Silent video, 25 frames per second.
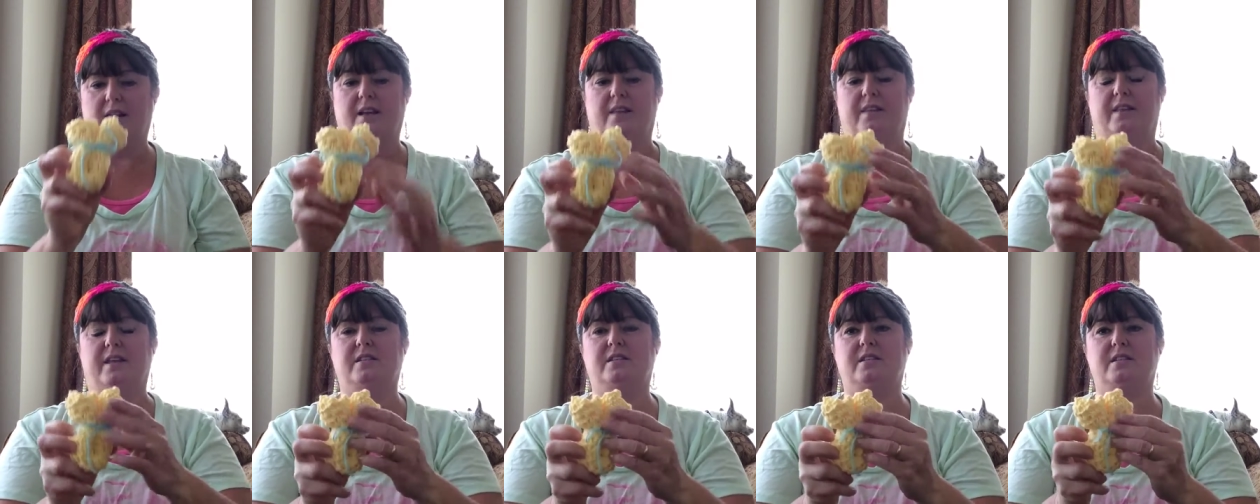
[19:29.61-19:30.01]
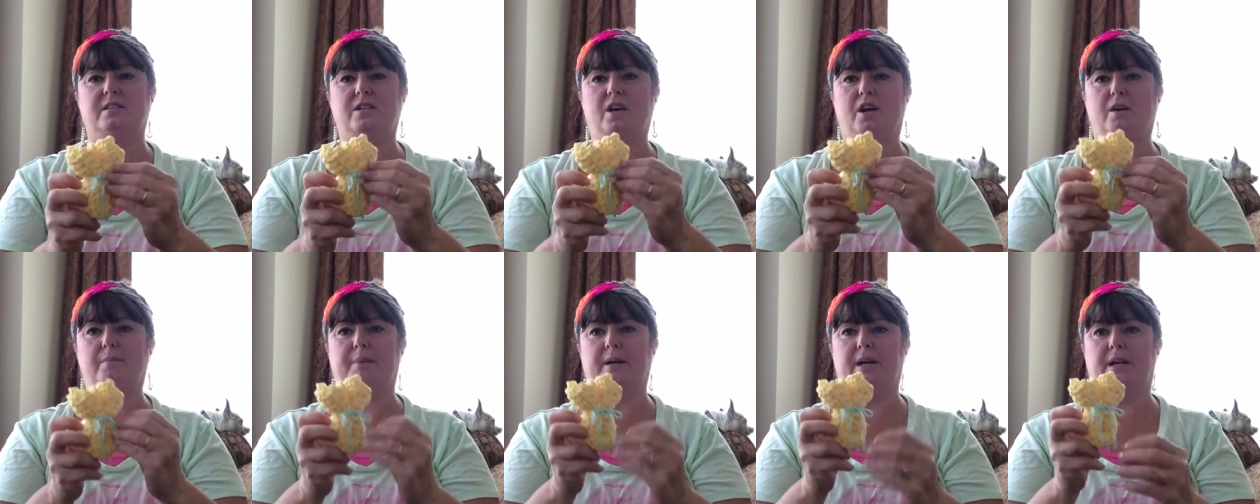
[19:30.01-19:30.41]
This is
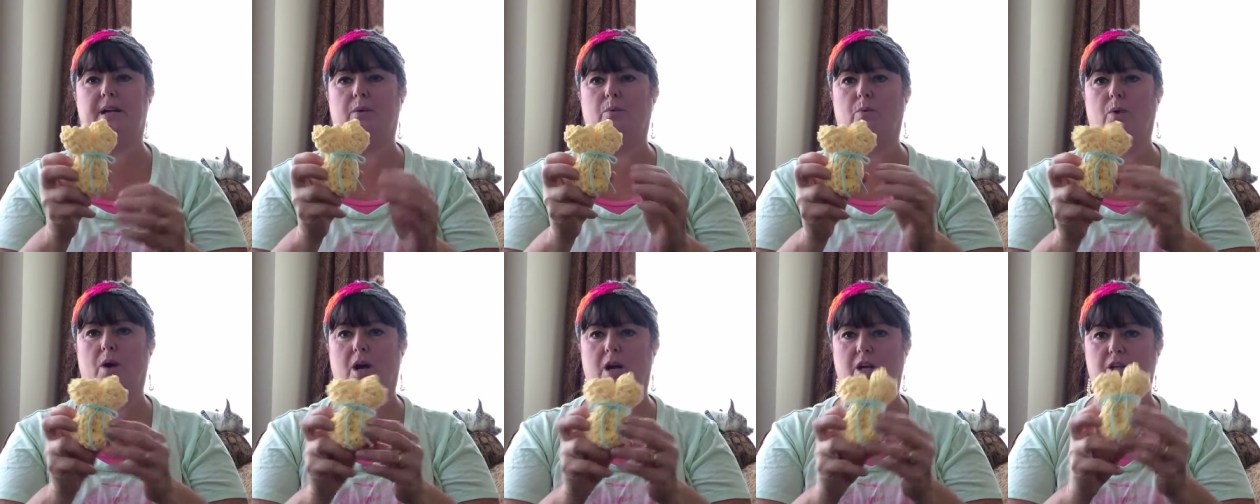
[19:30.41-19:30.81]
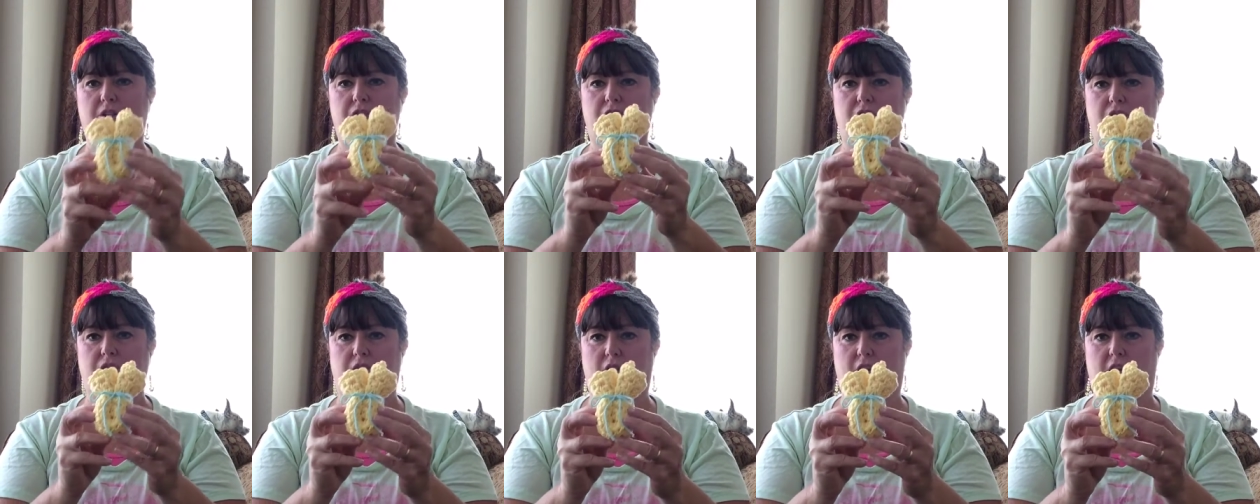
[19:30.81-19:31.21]
our bunny
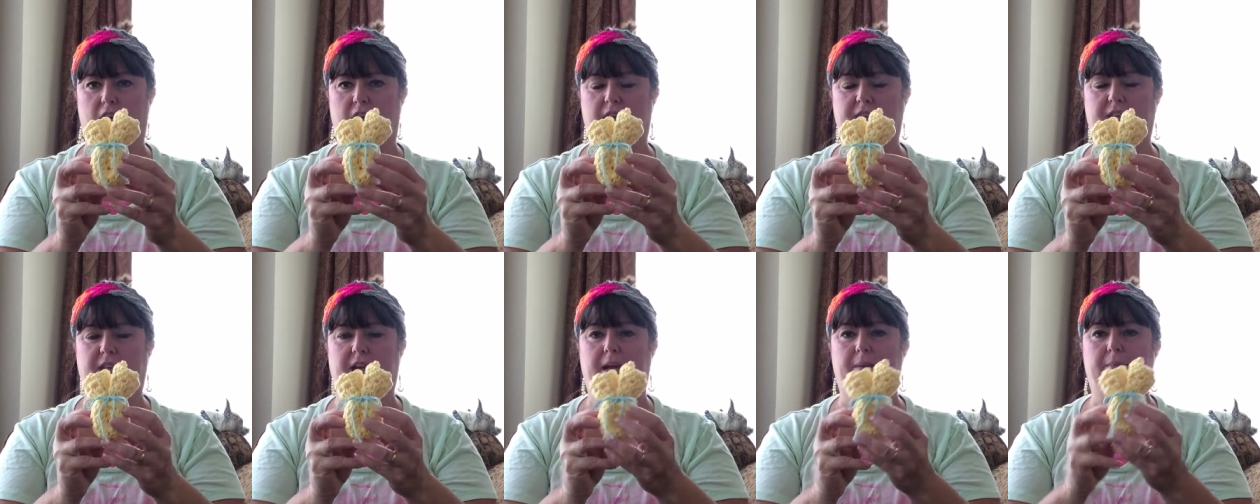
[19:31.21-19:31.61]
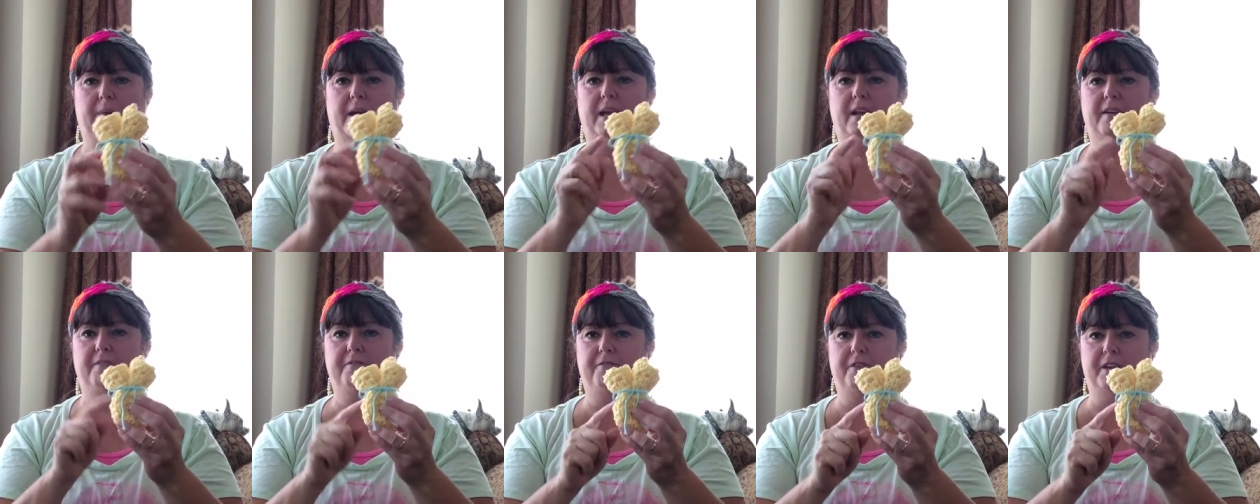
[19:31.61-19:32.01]
washcloth. And I
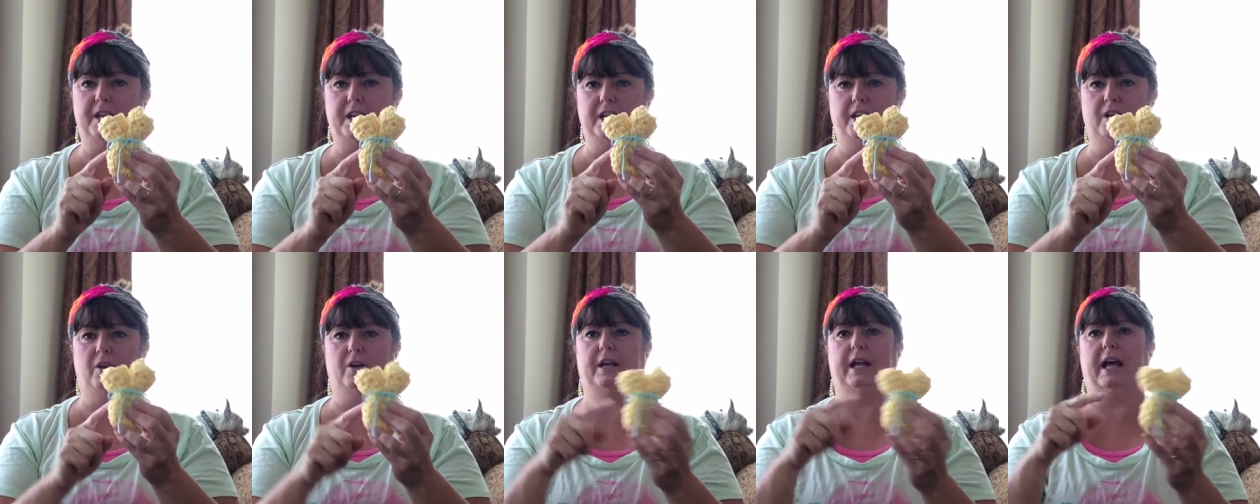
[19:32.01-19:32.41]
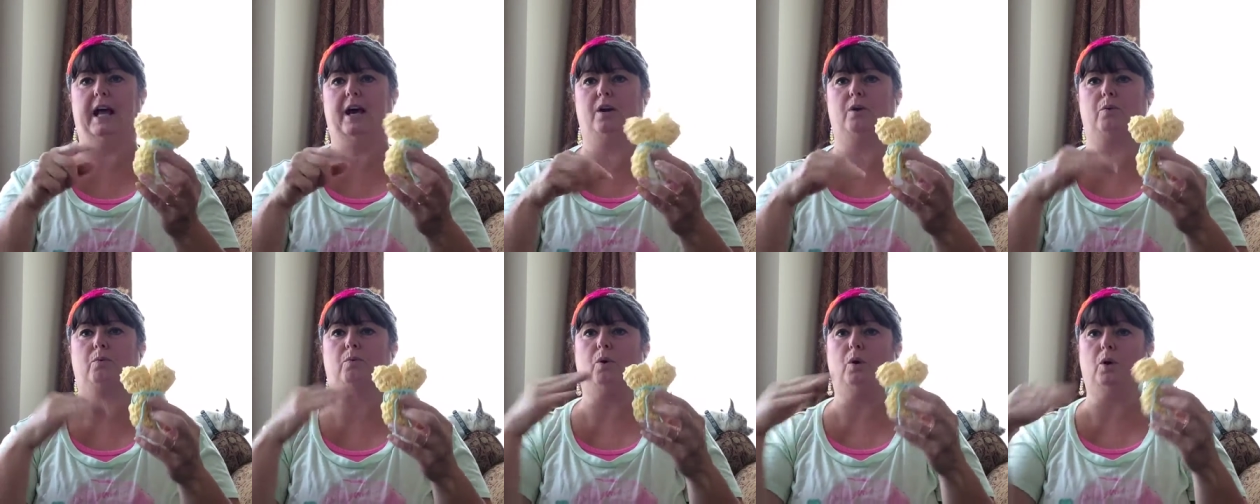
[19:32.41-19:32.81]
made a video on how
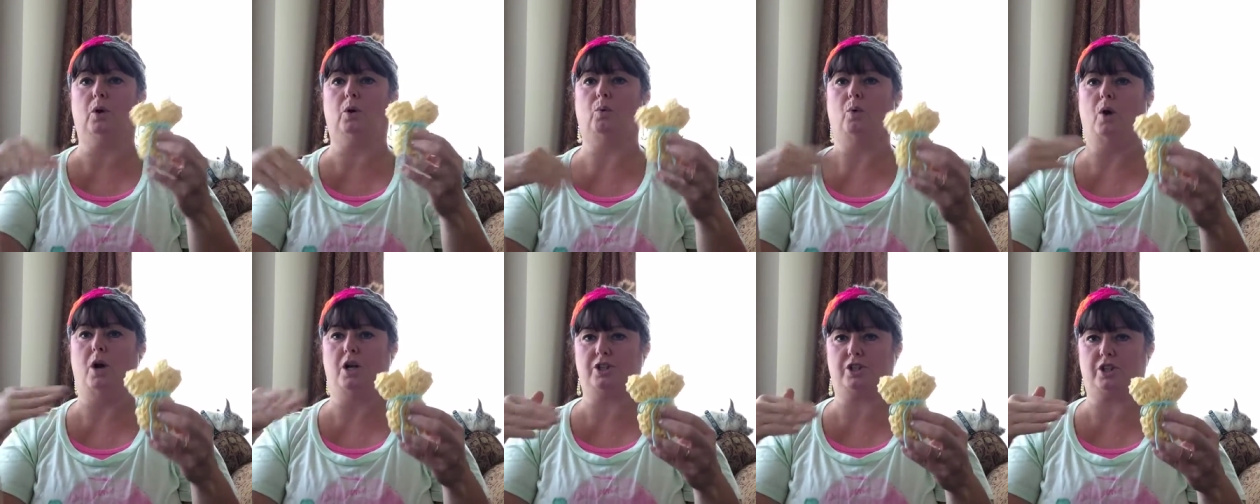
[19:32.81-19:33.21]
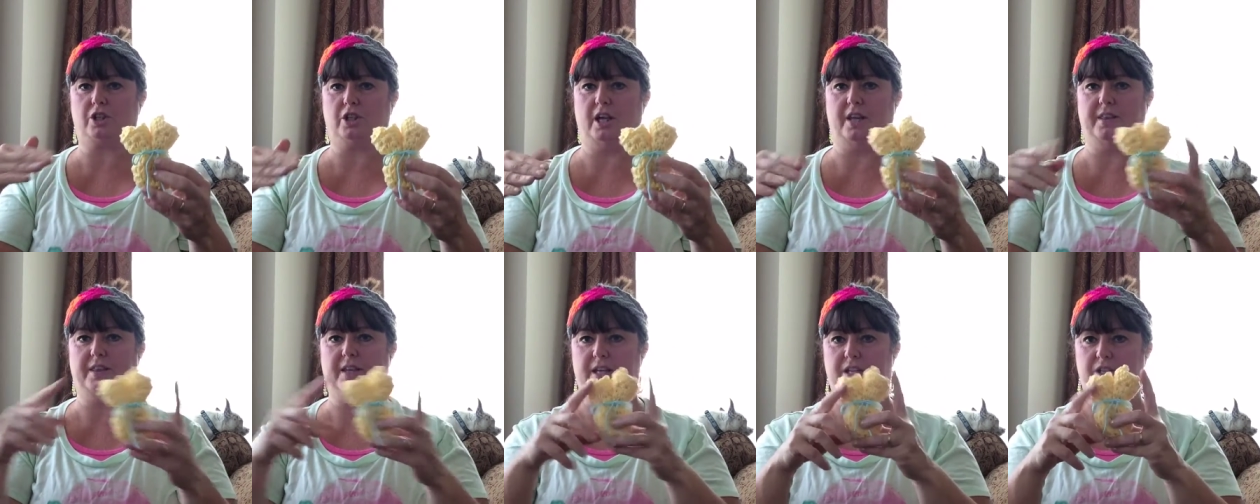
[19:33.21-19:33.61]
to roll a
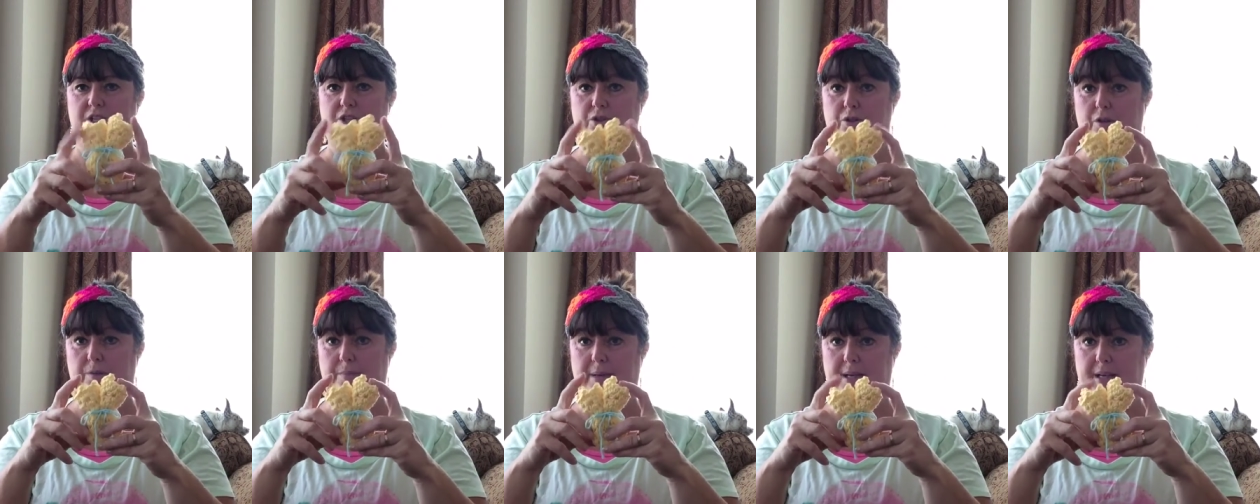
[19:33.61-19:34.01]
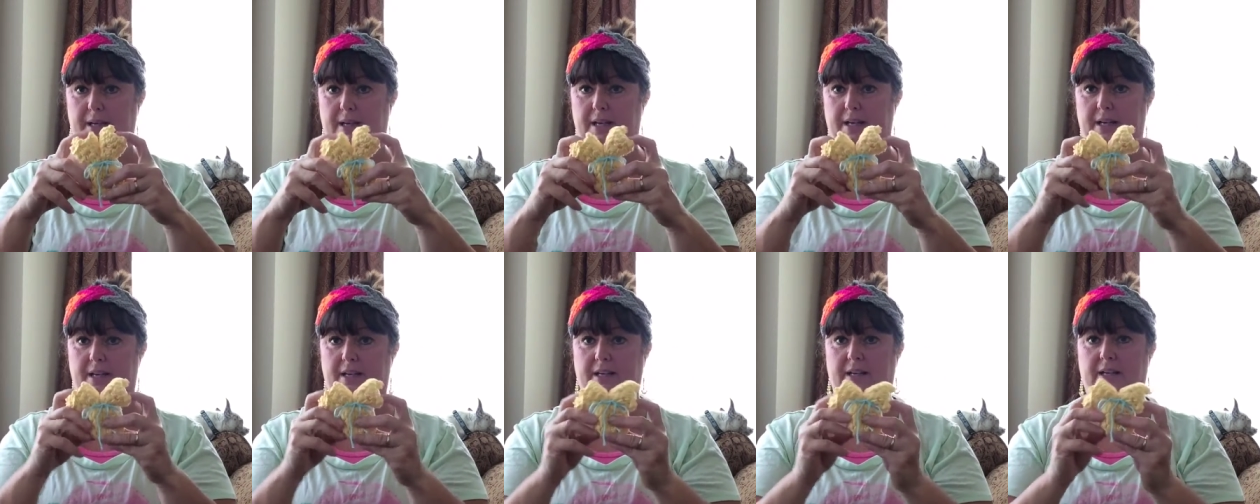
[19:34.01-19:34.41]
washcloth into a
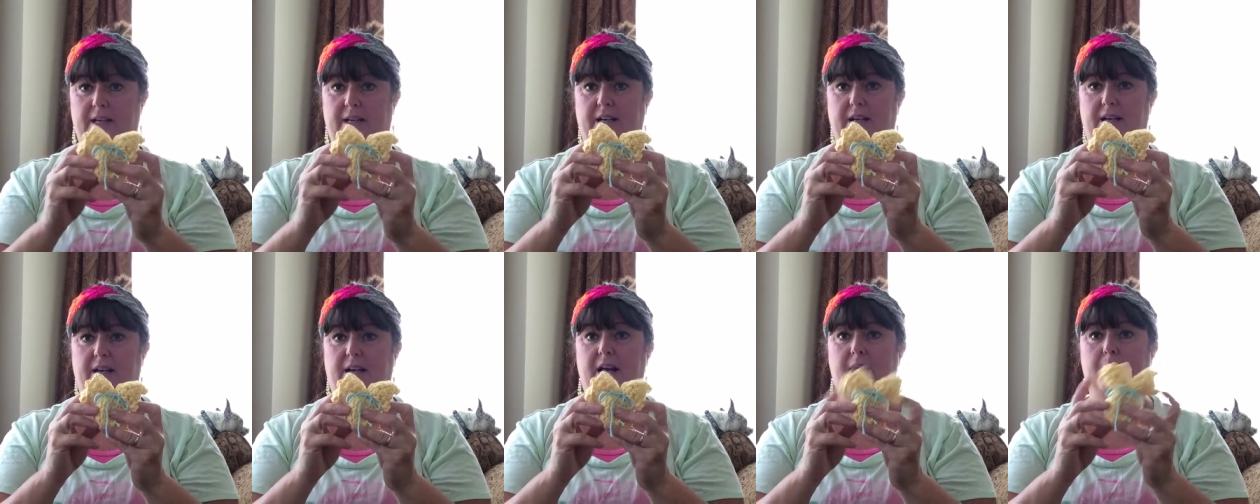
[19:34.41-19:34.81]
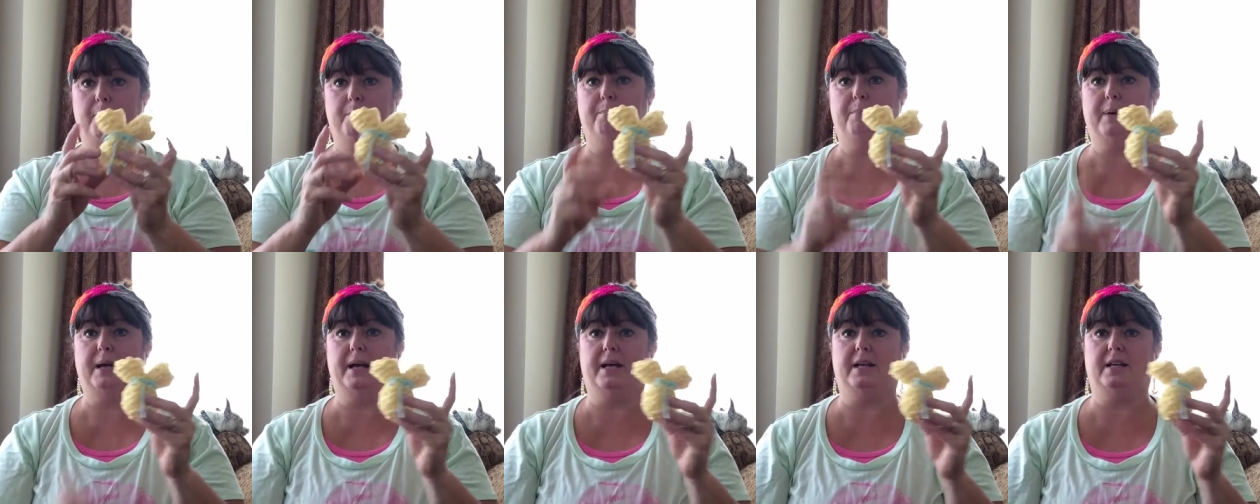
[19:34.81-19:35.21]
bunny.
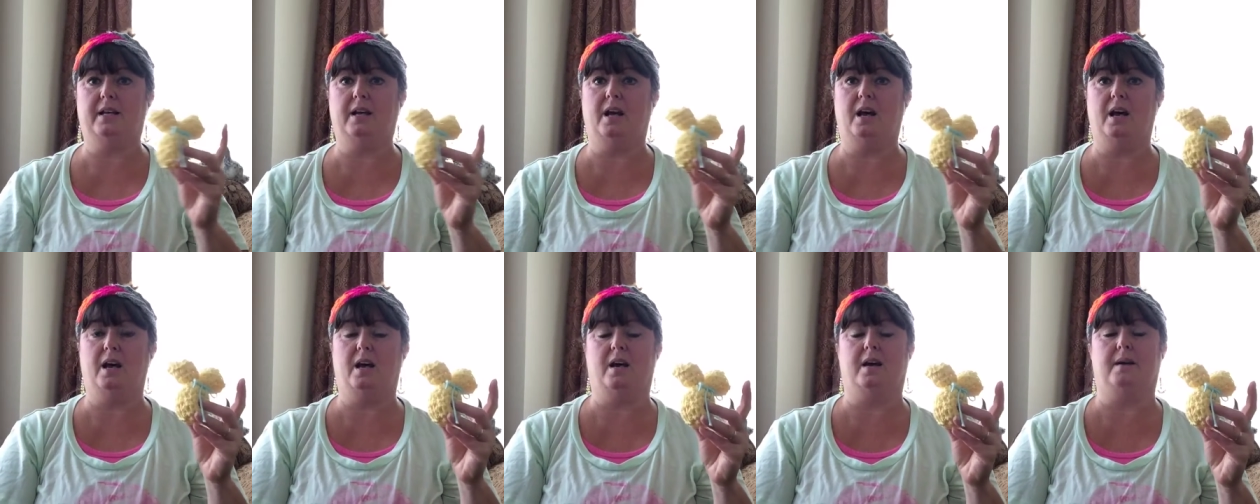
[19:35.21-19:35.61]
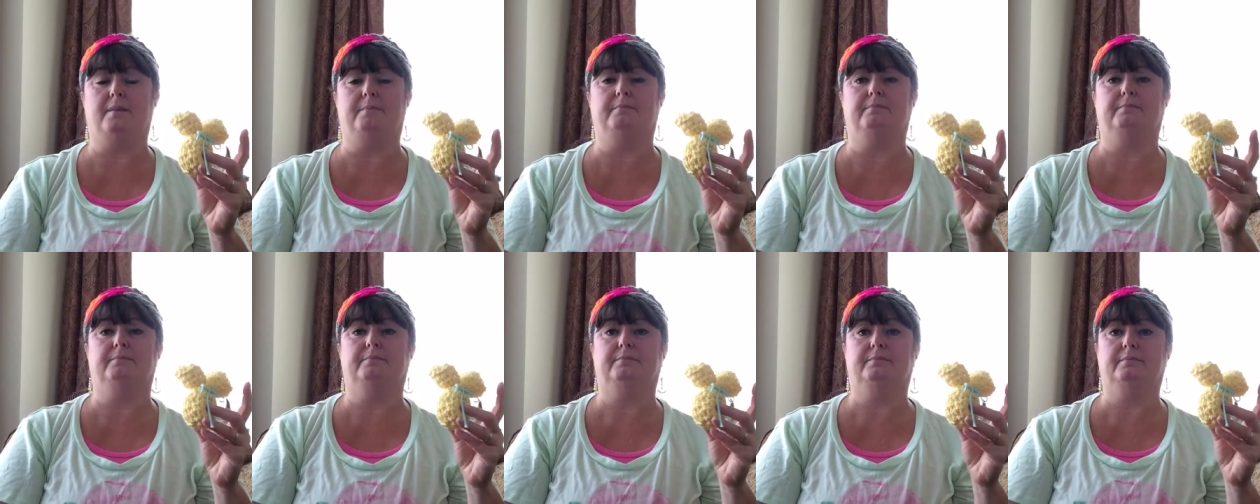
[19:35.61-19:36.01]
But um,